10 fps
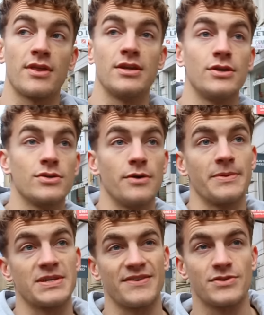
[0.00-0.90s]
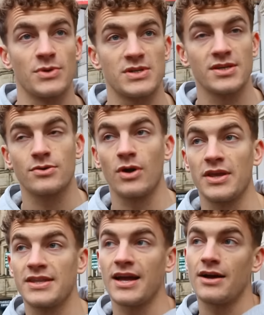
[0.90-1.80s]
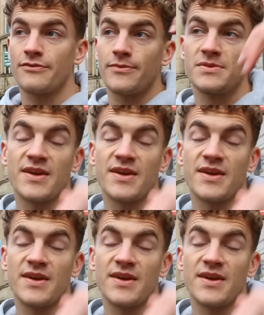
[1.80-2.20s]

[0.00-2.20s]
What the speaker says: than usual because I've switched the quality down from